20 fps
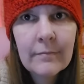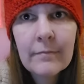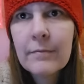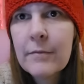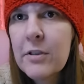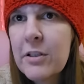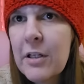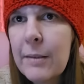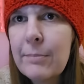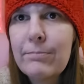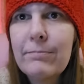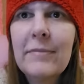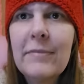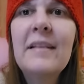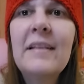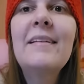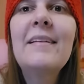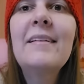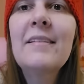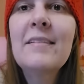ship
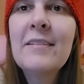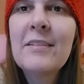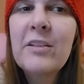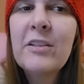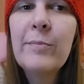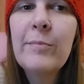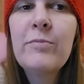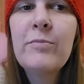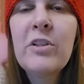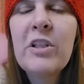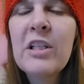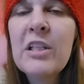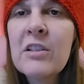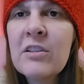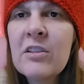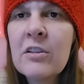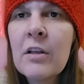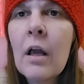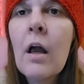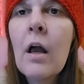geese, ship
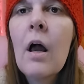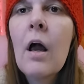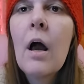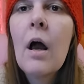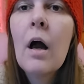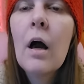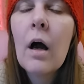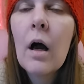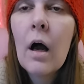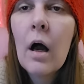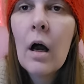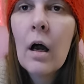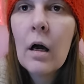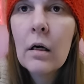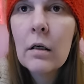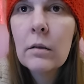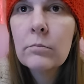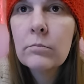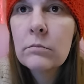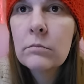geese,
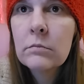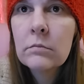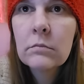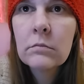um,